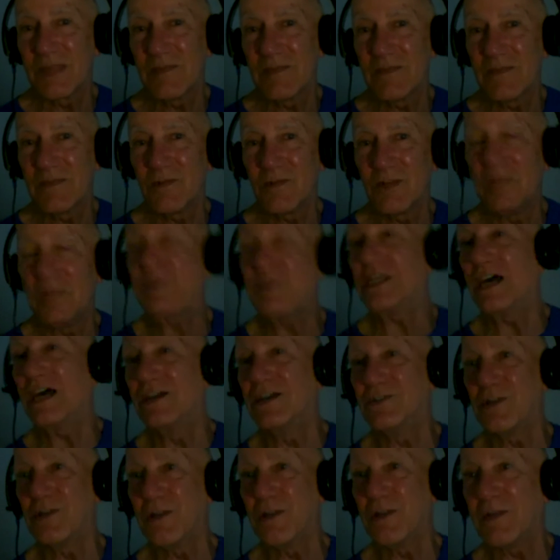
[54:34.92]
wouldn't be
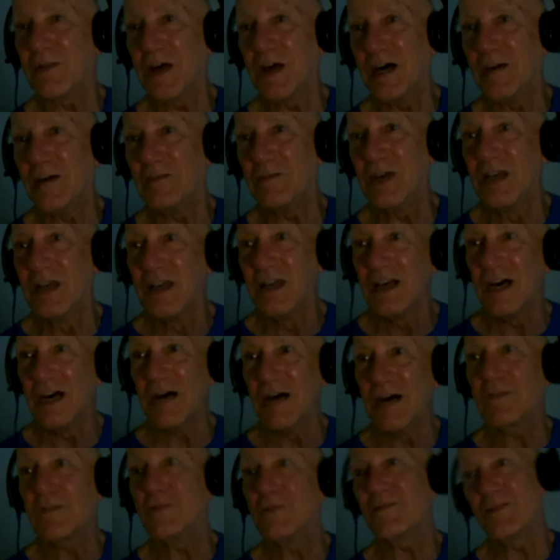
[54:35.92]
under the thumb uh,
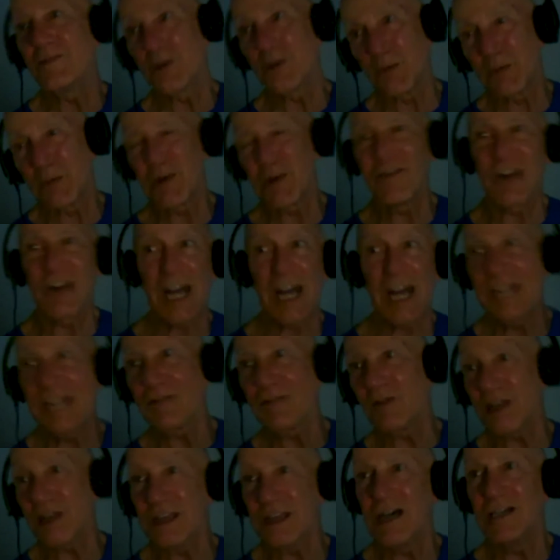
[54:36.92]
for, for
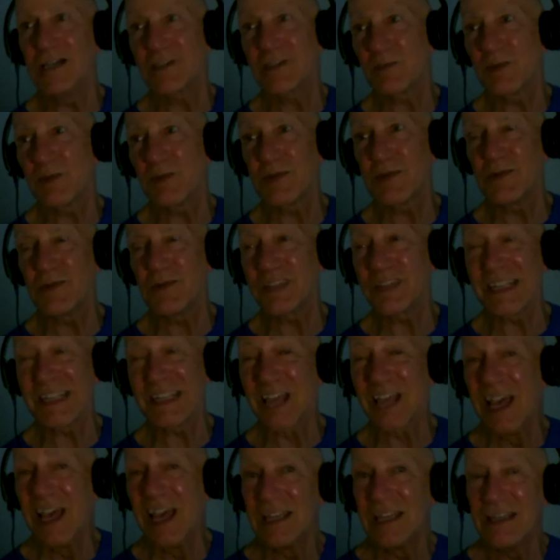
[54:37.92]
providing us with those things.
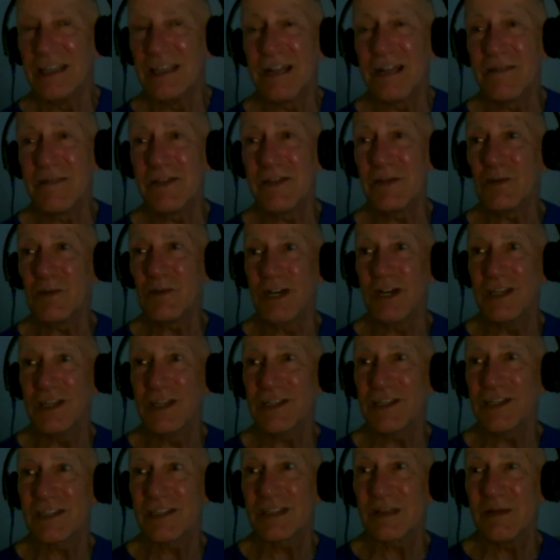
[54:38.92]
None of it
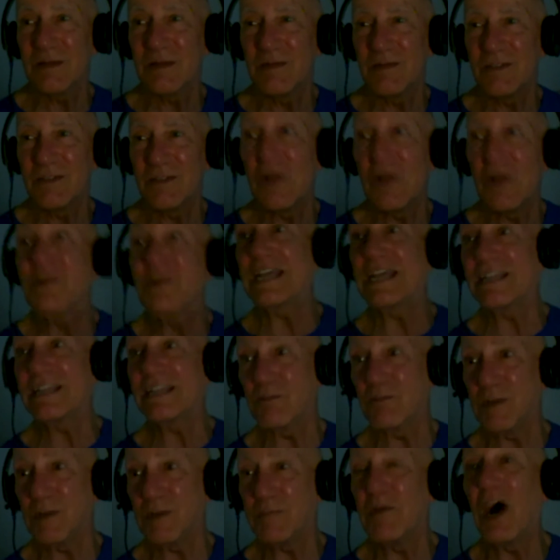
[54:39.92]
was donated.
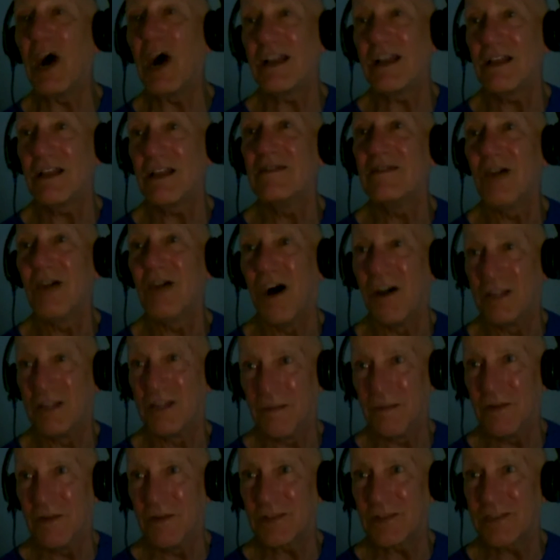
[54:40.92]
We bought all
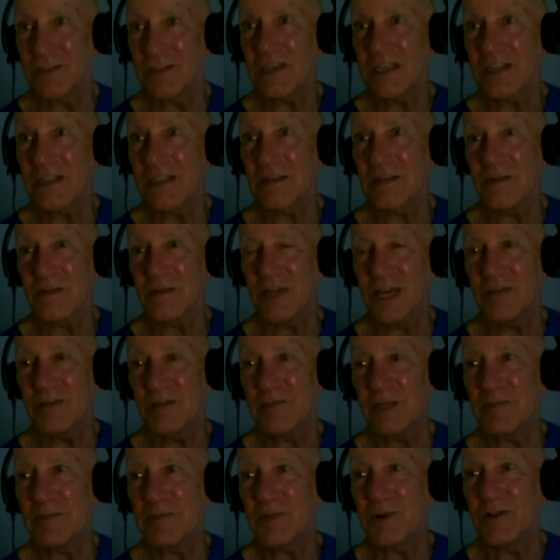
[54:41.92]
of those things. So we had
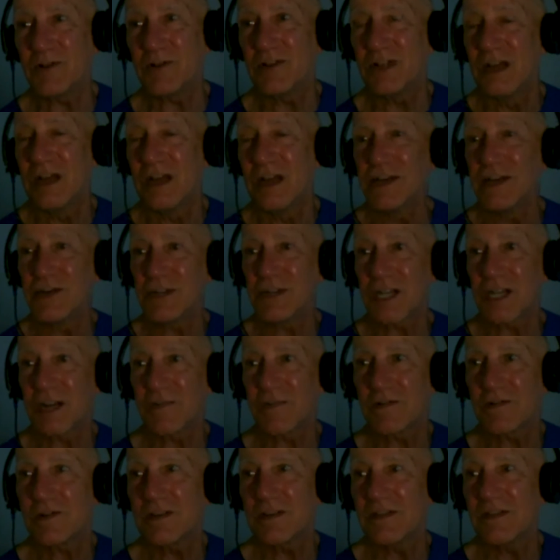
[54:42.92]
people,
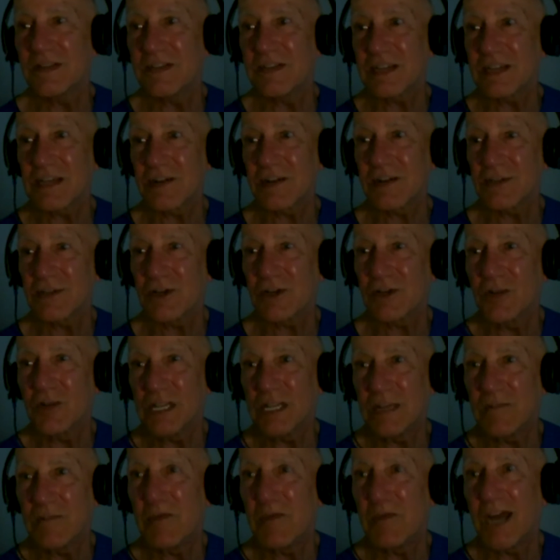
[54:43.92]
undercover investigators, go in
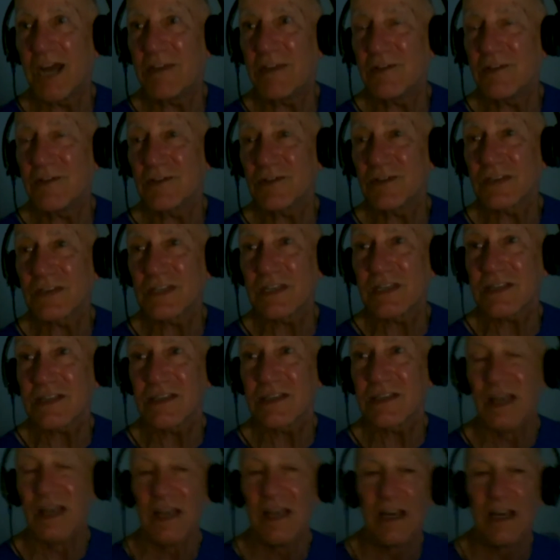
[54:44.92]
and buy those things.
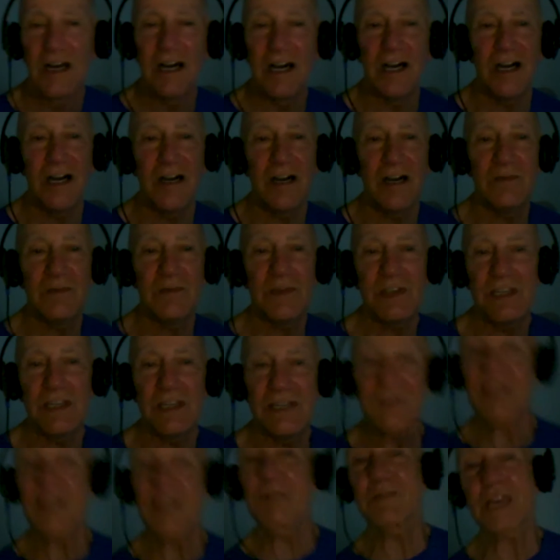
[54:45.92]
Um,
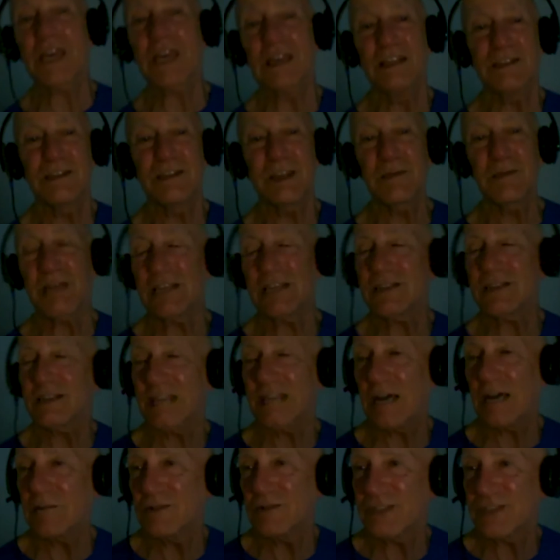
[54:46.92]
in some in some cases,
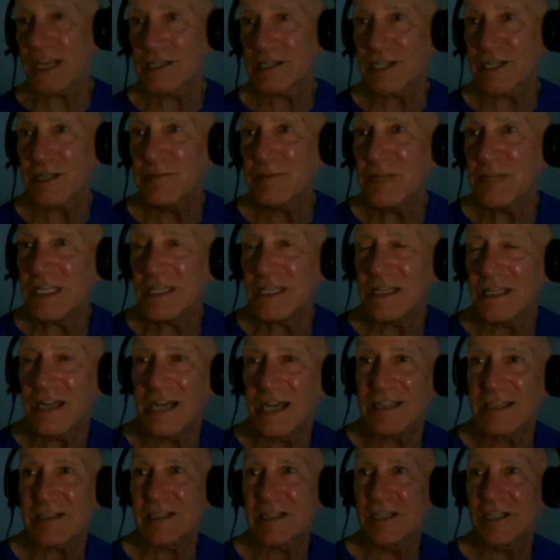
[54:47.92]
that was actually me in
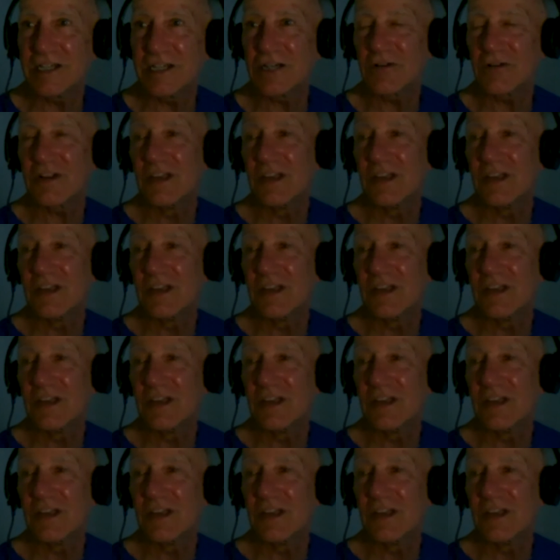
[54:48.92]
Iceland and,